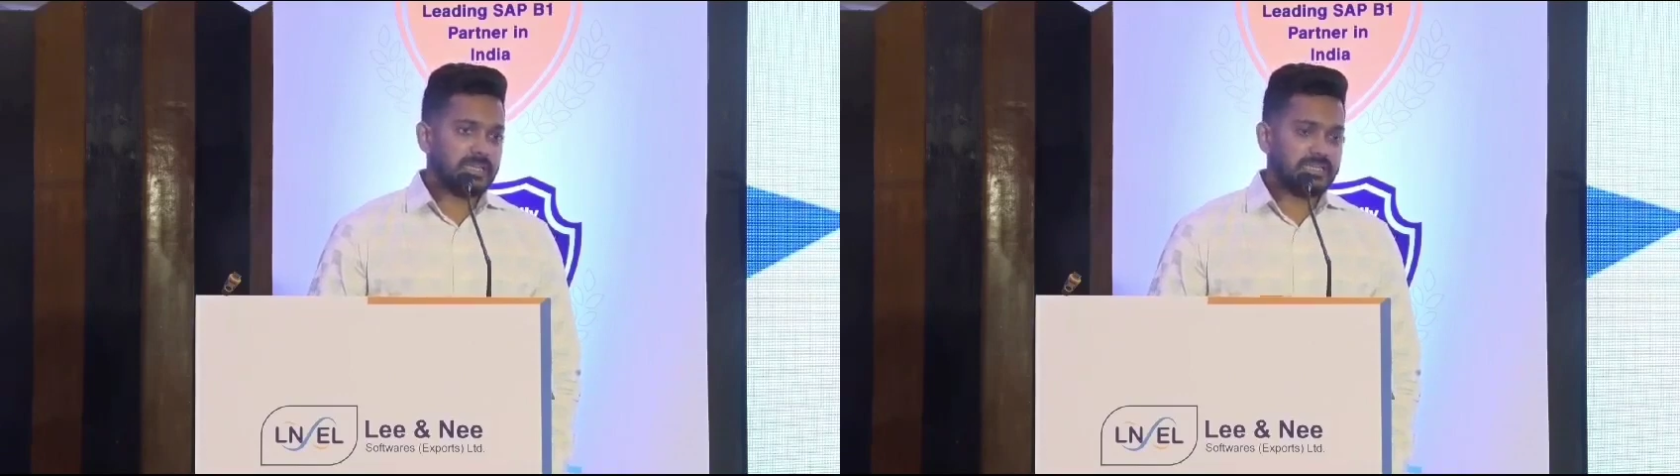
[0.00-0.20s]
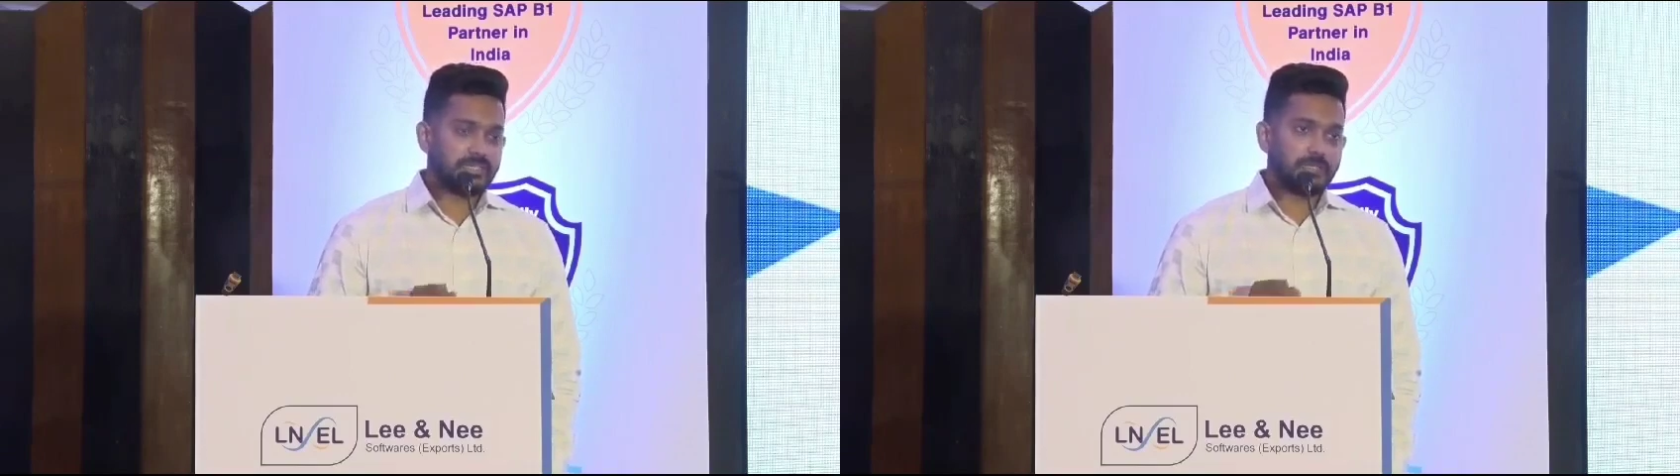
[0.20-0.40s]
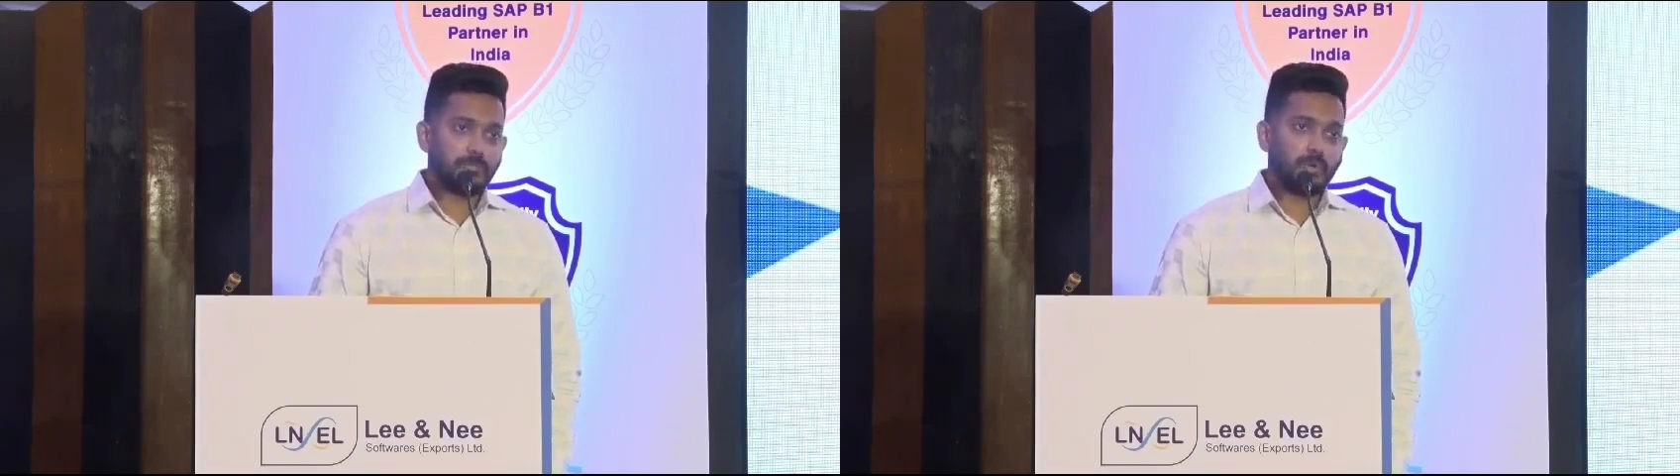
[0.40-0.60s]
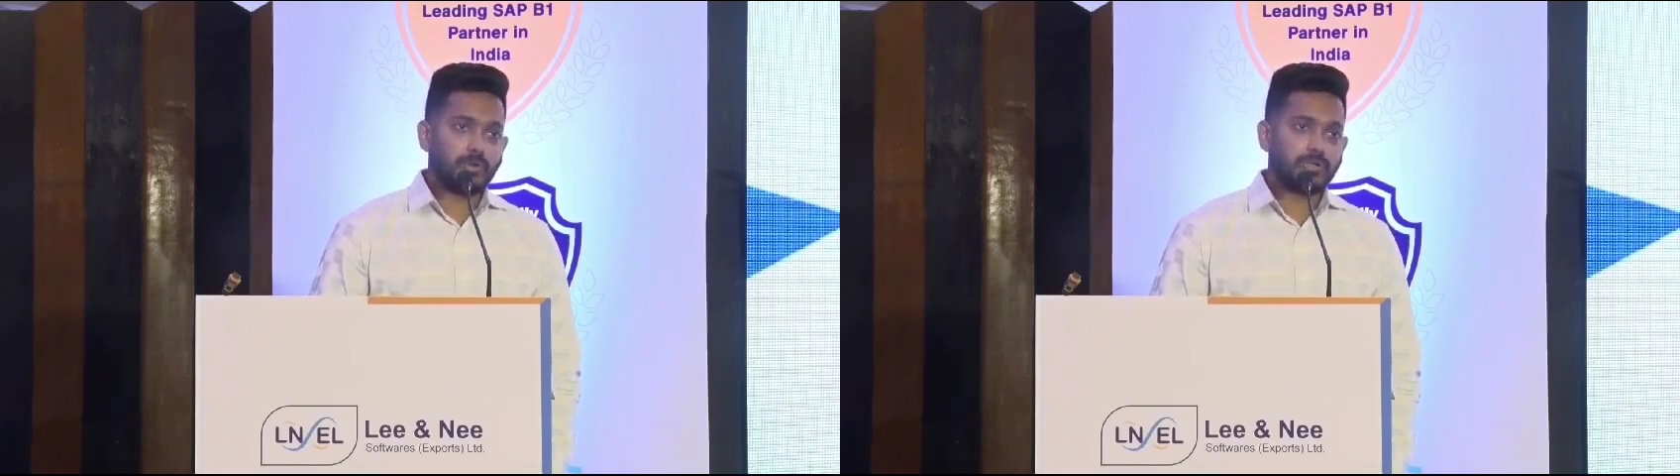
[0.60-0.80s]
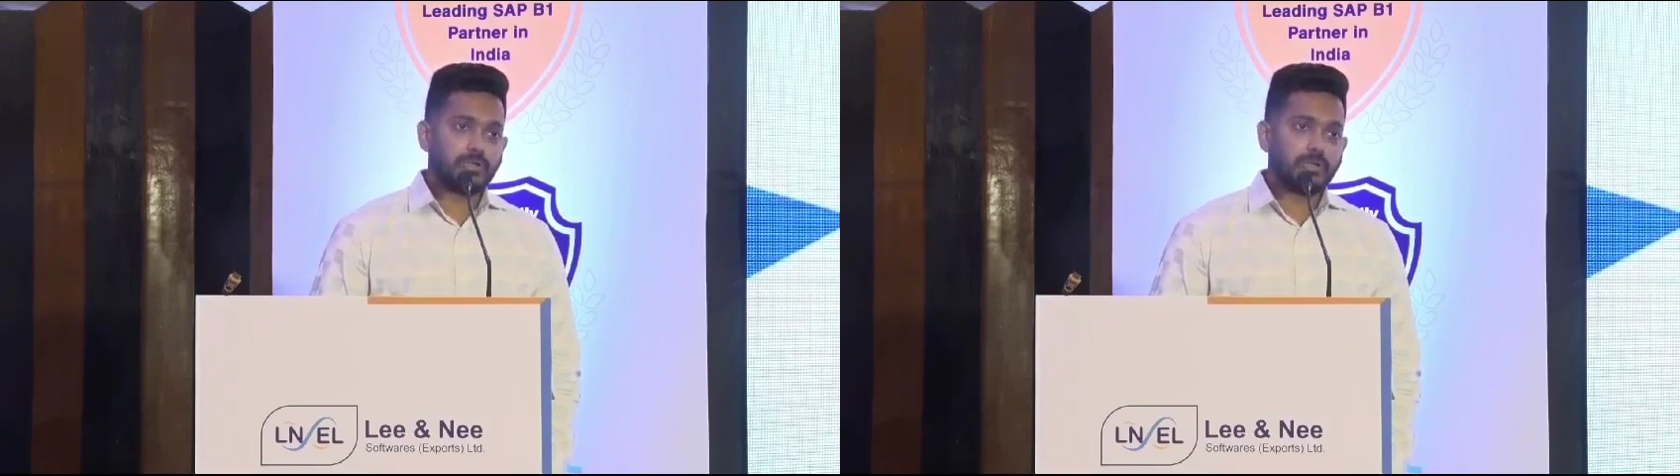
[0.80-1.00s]
aging
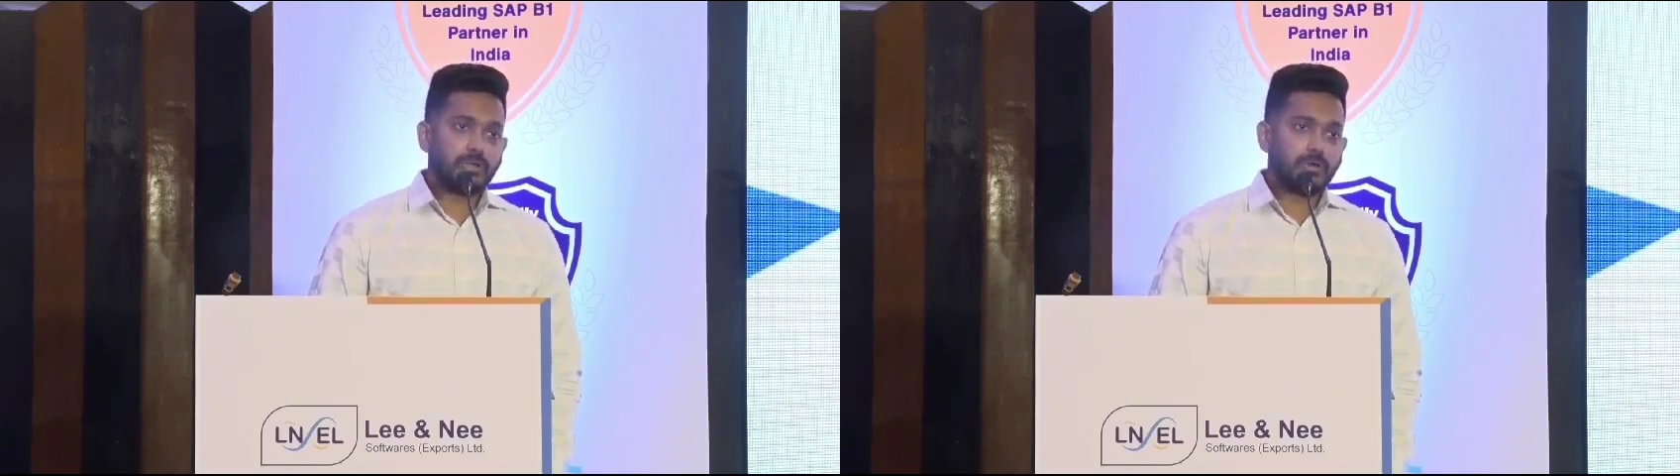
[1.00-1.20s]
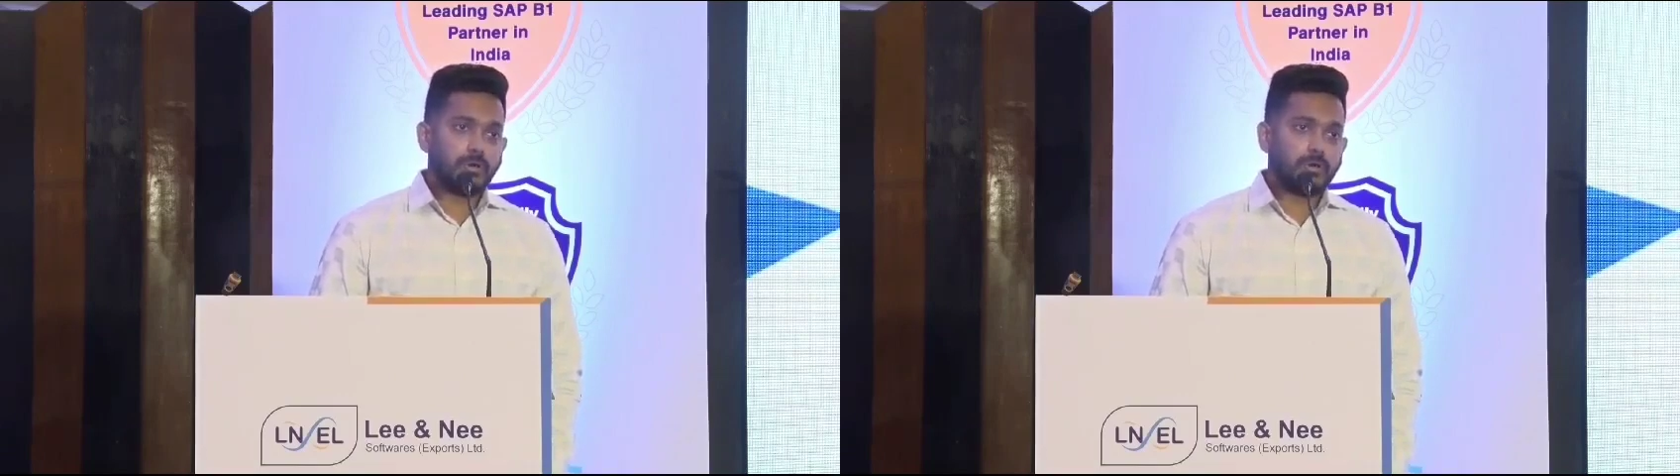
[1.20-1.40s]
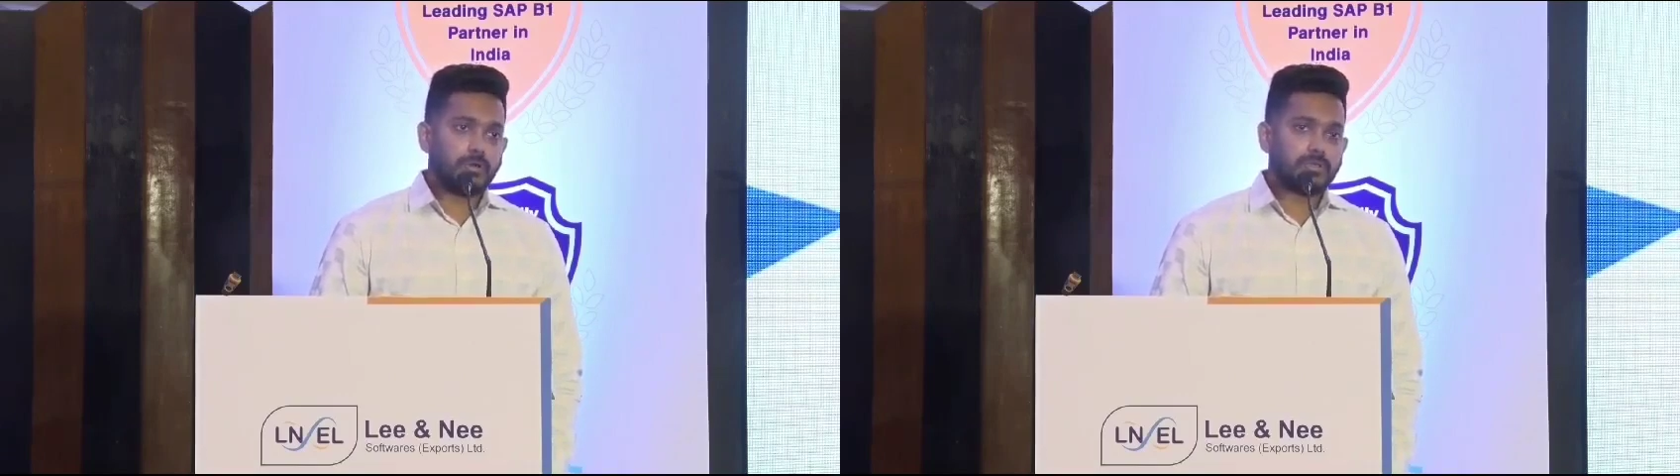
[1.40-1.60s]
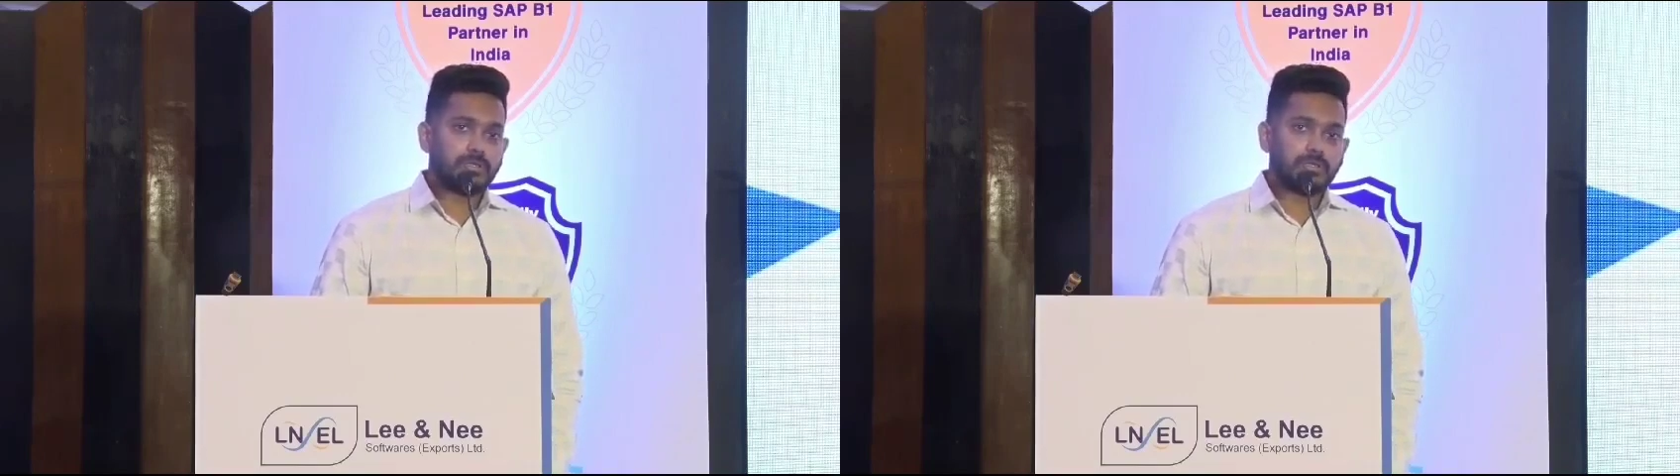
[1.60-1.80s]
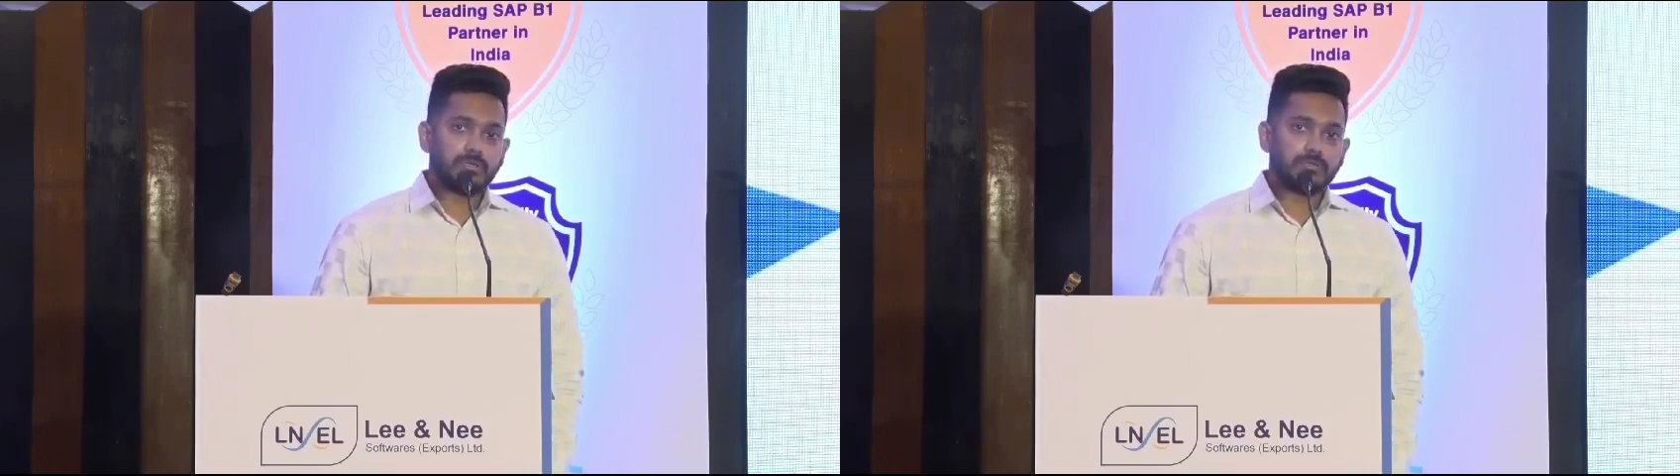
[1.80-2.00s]
report or
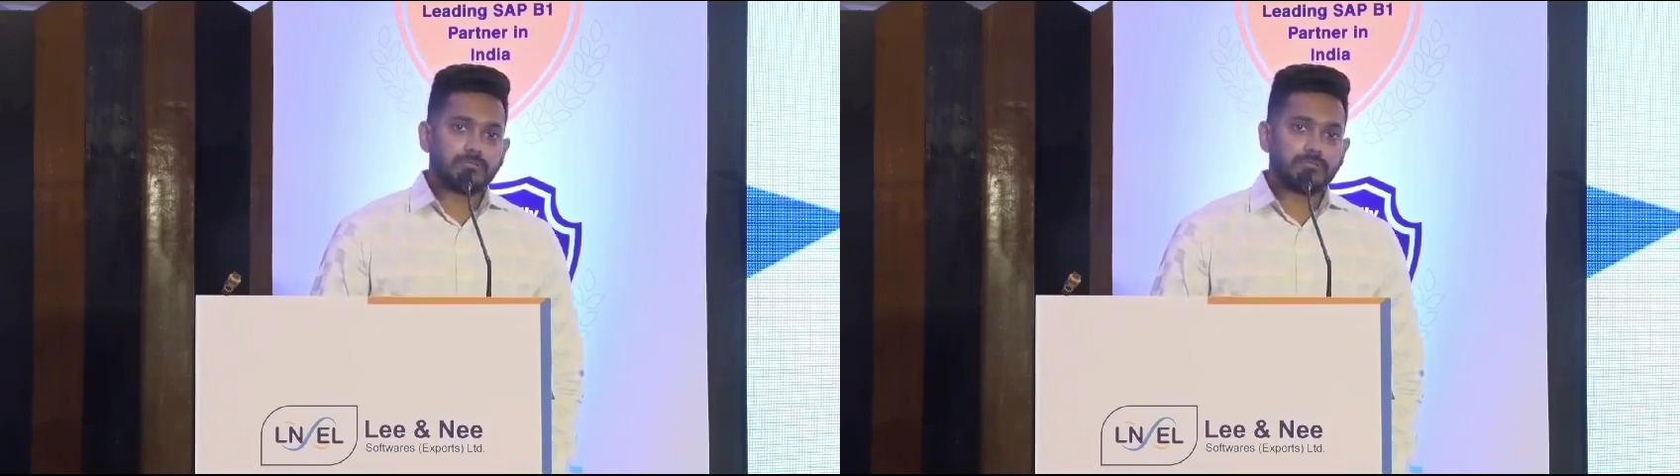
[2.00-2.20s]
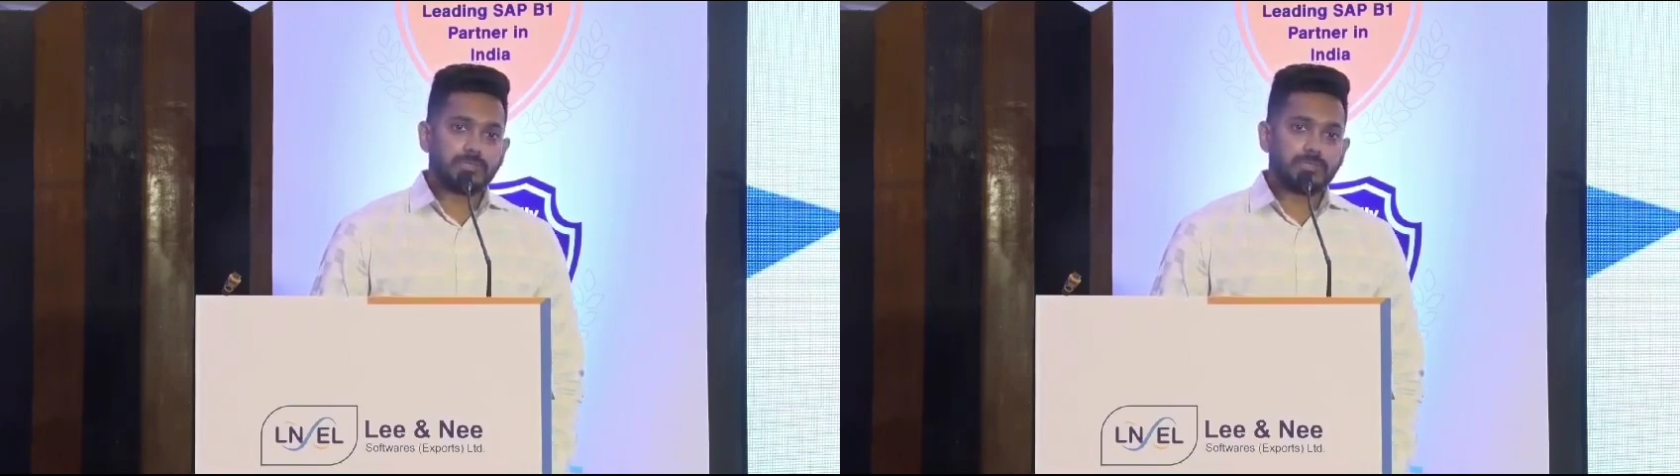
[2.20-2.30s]
the